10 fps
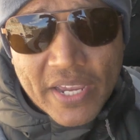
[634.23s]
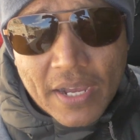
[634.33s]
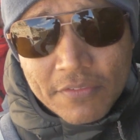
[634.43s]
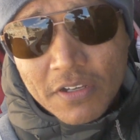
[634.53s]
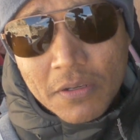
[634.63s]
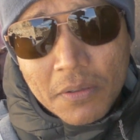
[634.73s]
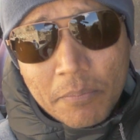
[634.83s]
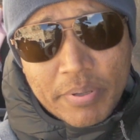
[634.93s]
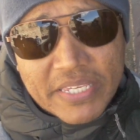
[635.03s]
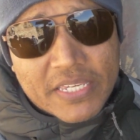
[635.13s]
have a
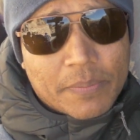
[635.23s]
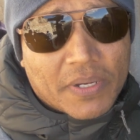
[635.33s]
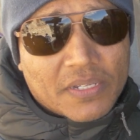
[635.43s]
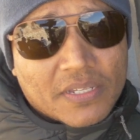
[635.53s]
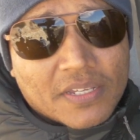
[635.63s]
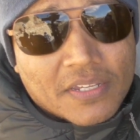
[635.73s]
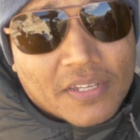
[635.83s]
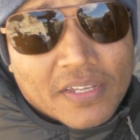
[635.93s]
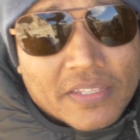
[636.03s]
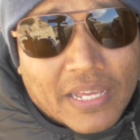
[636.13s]
beekeeper
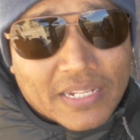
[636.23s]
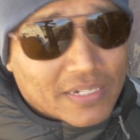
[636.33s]
that